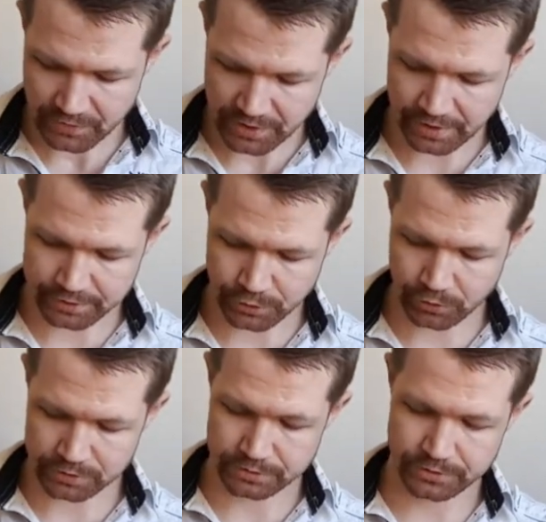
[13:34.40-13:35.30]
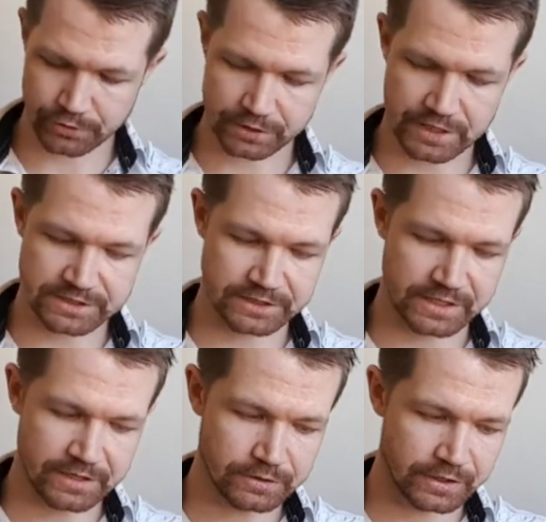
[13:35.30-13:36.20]
And you hold the glass in an
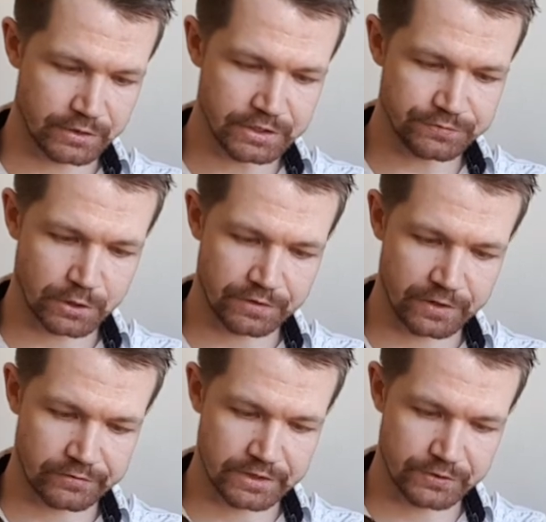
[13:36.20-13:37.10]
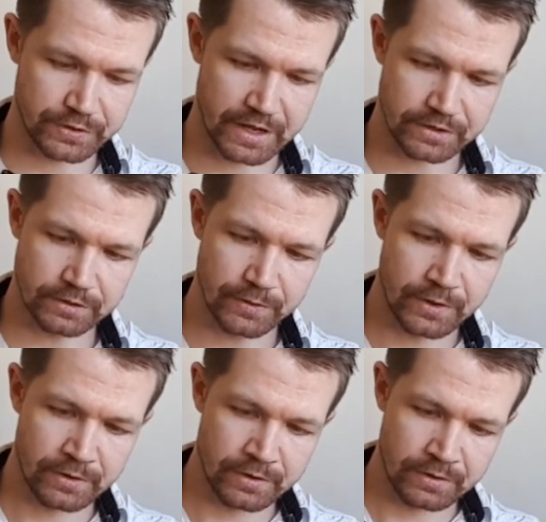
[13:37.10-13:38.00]
angle like this, 45 degree angle.
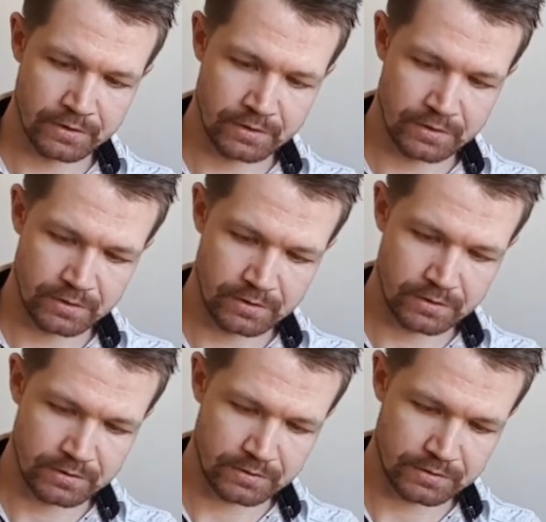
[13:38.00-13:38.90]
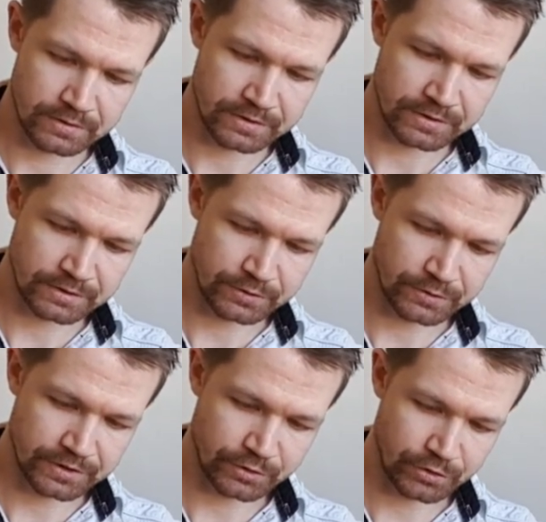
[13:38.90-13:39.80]
And you
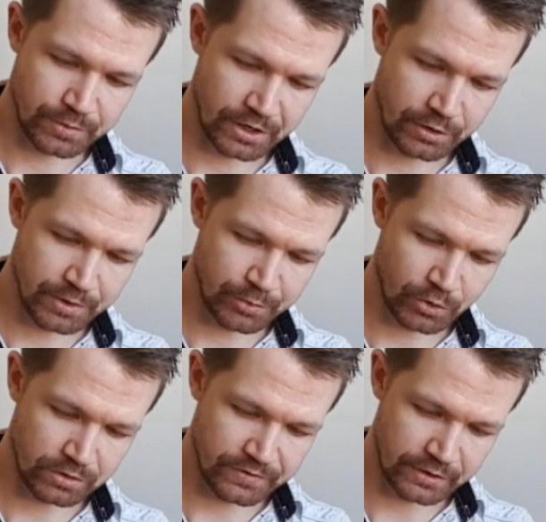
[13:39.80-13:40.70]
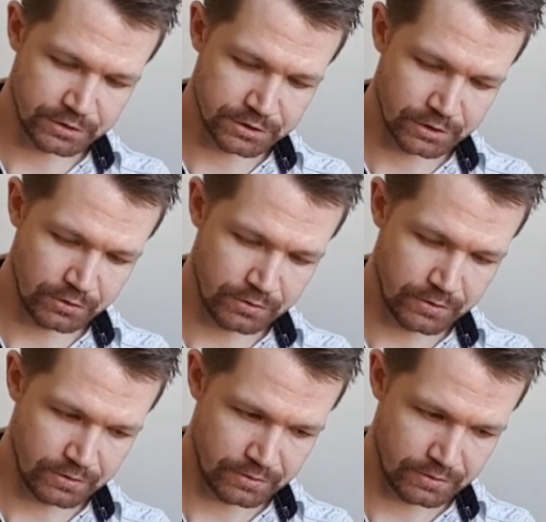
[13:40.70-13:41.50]
let the beer be poured very slow